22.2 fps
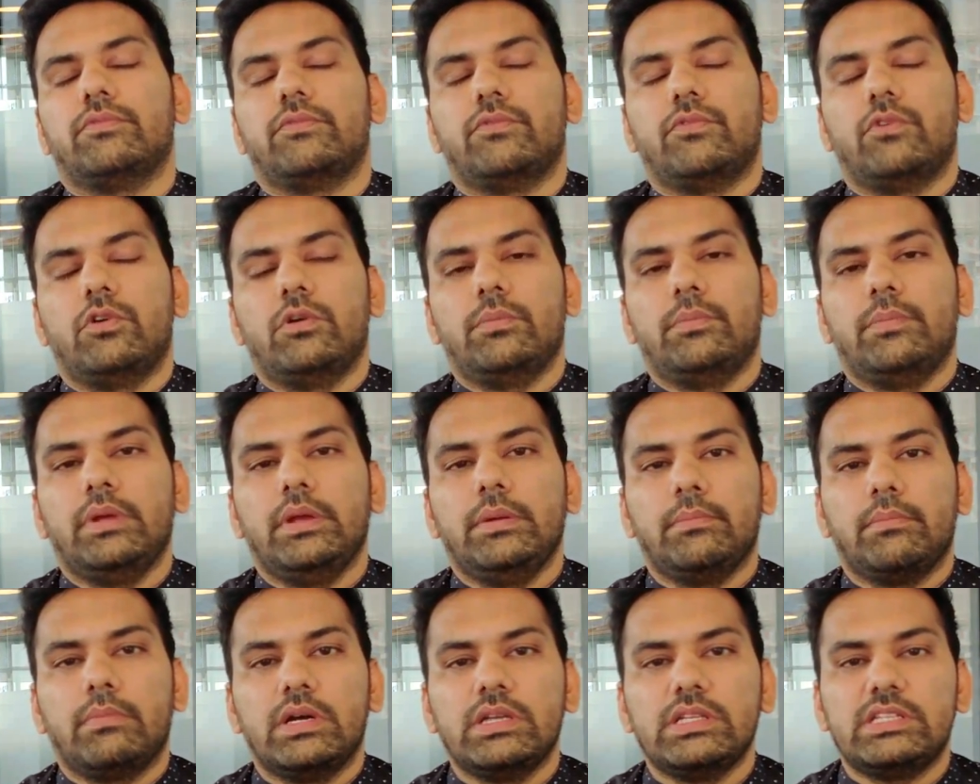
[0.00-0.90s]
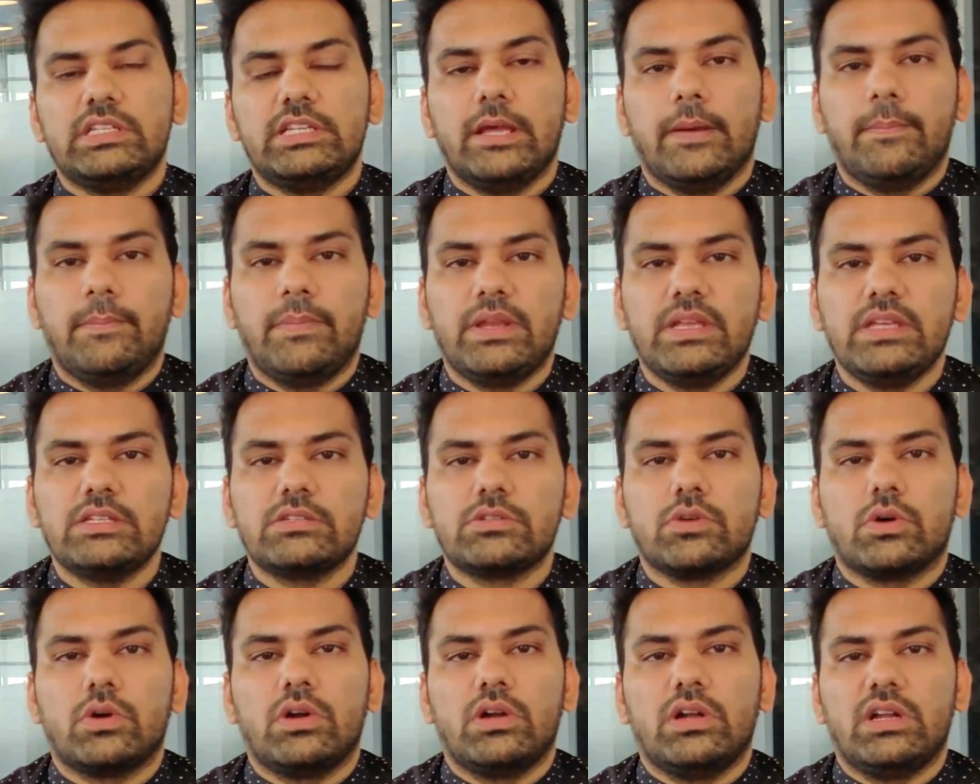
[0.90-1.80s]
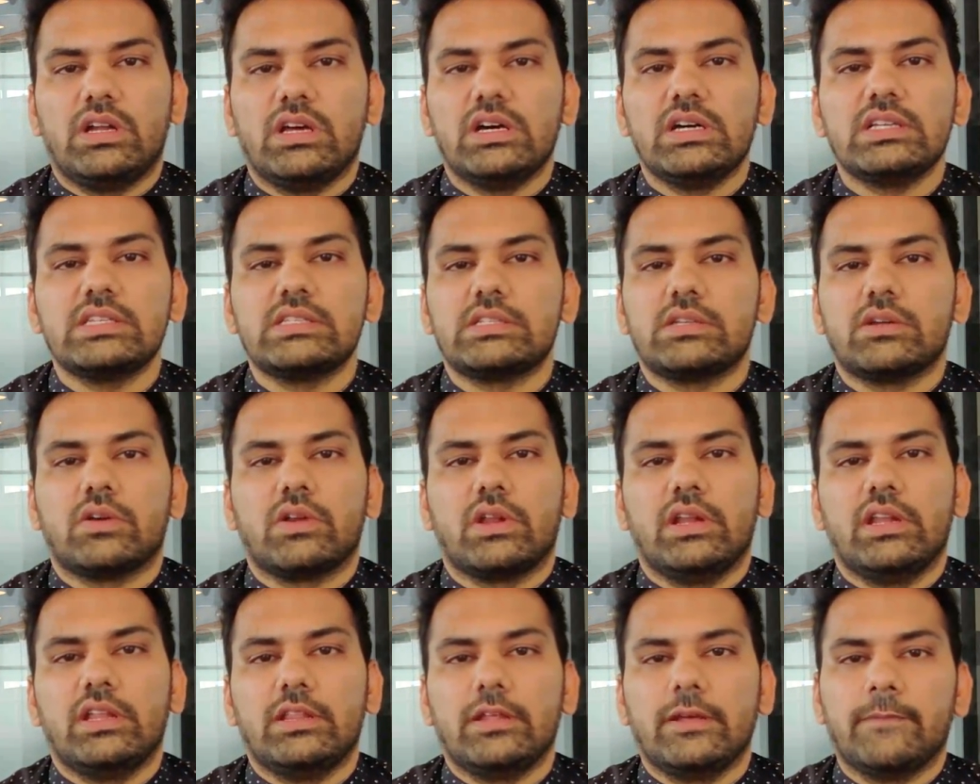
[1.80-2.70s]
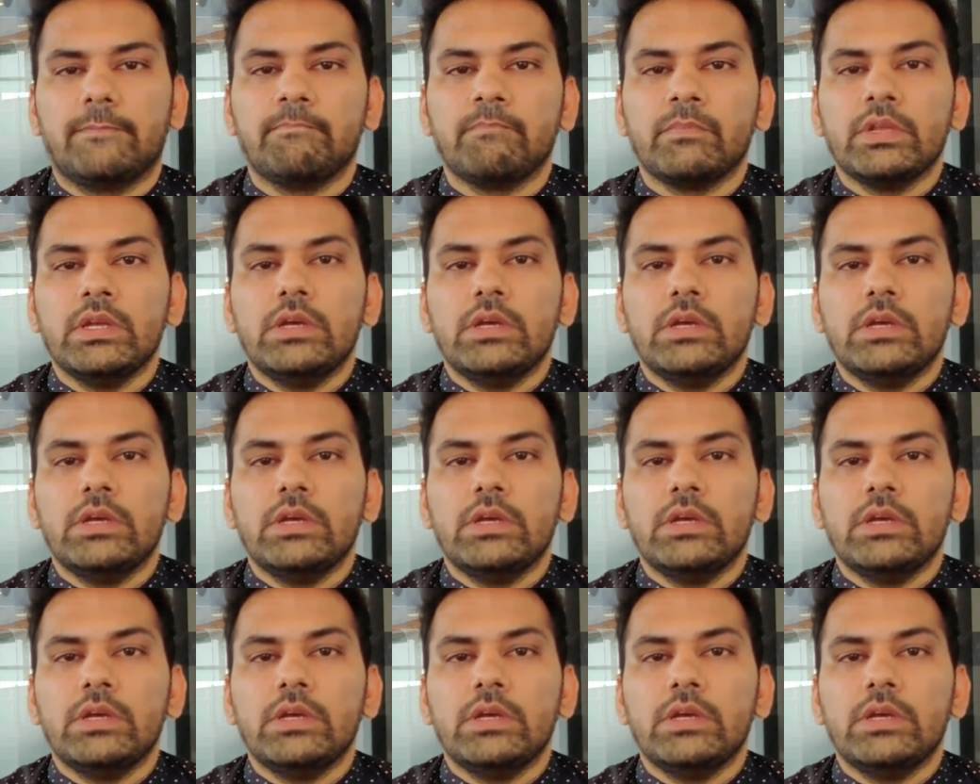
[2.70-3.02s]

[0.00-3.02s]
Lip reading: won't be much debris or dust or anything.